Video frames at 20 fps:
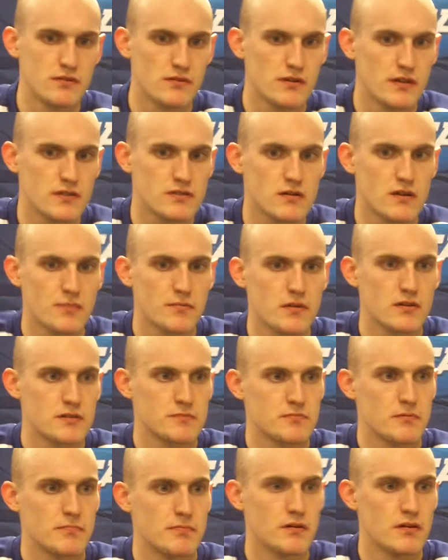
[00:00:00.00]
do a great job getting
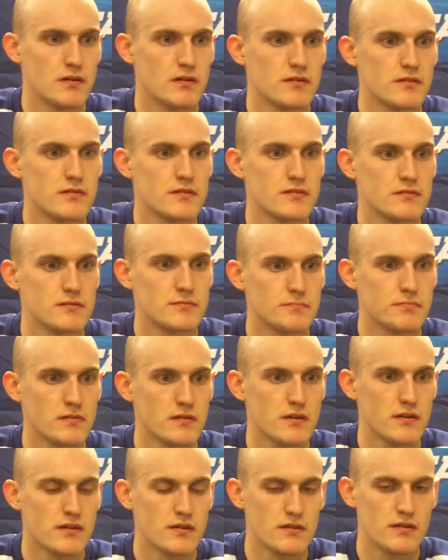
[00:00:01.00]
us prepared to
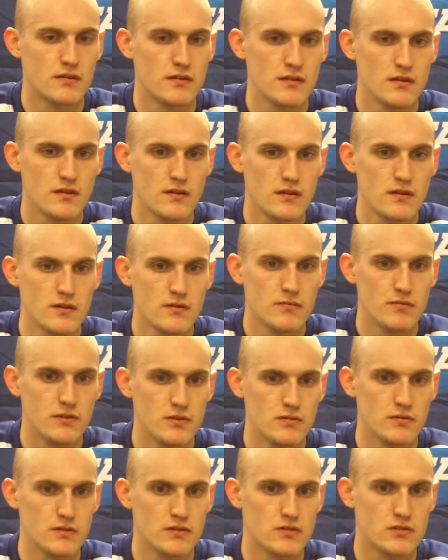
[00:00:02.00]
play, and we
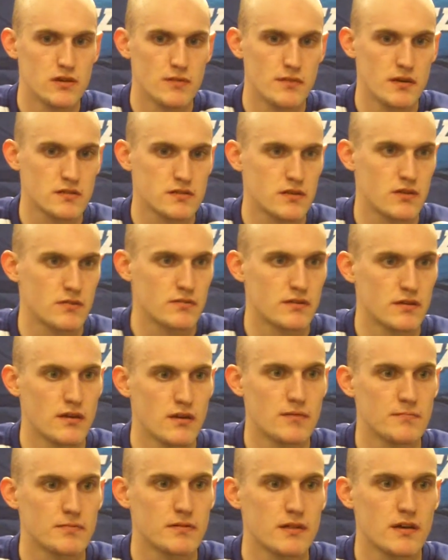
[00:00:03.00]
do a good job executing the
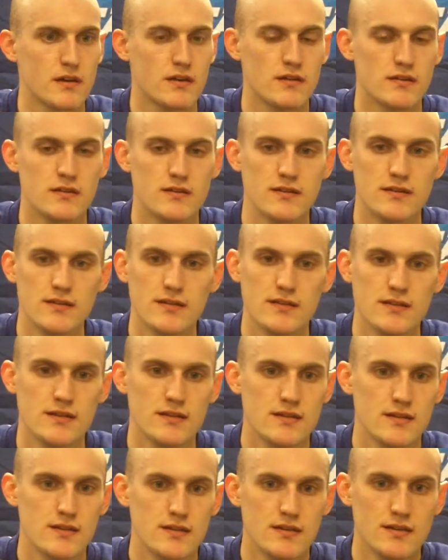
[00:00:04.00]
game plan. And
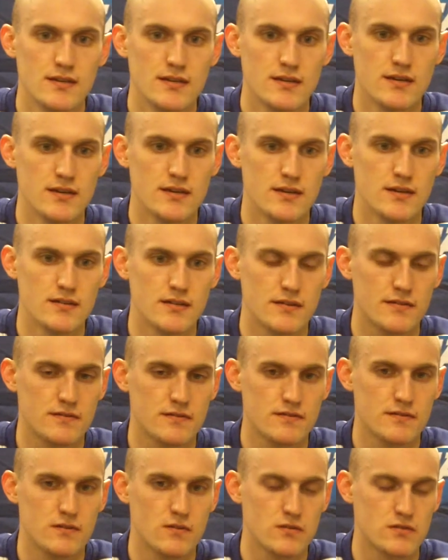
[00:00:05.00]
like
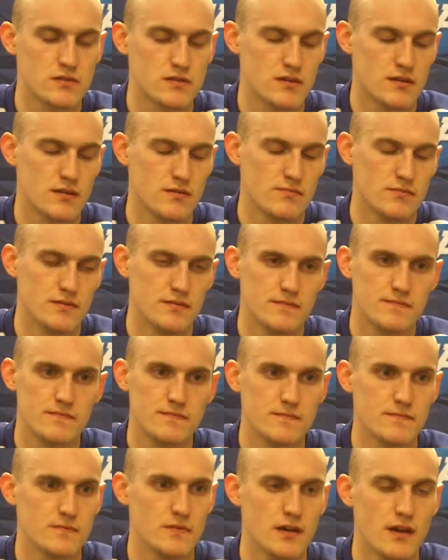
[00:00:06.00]
the coach said,
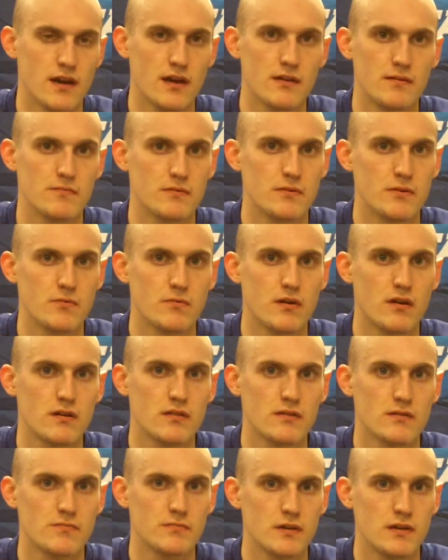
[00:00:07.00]
we had them where we
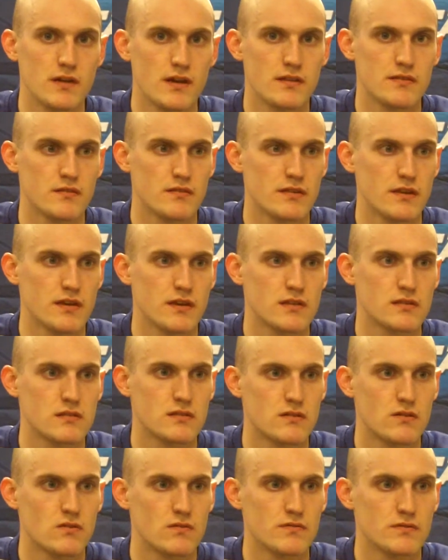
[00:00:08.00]
wanted them. We had the legs
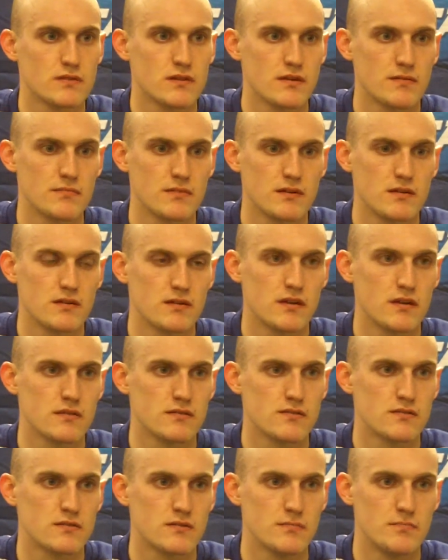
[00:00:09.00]
and the overtime there and
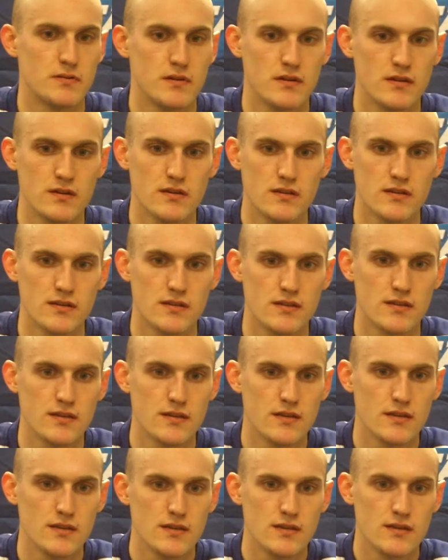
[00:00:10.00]
into the third period, and
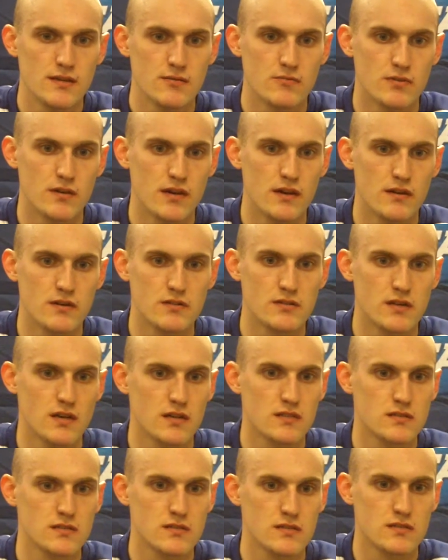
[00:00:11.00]
we had our
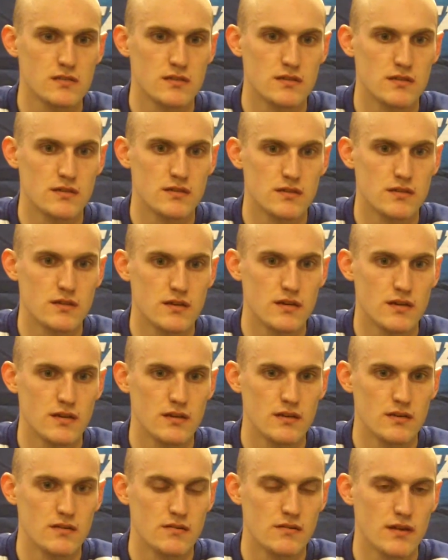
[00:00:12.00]
chances. And
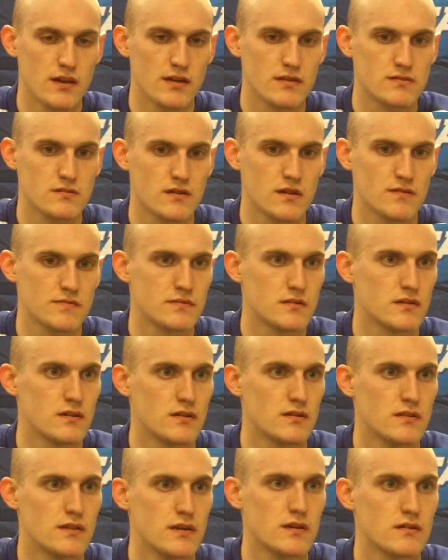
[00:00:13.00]
you know, hats off
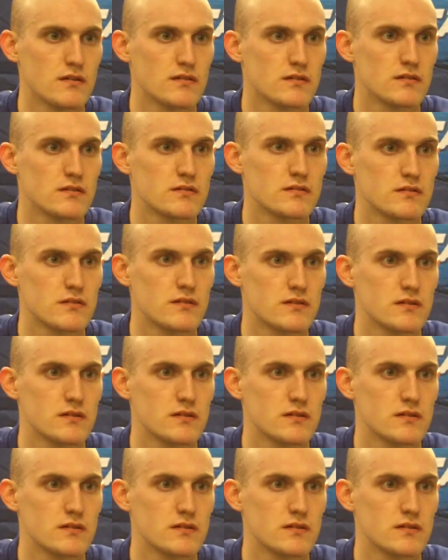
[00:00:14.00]
to Yale and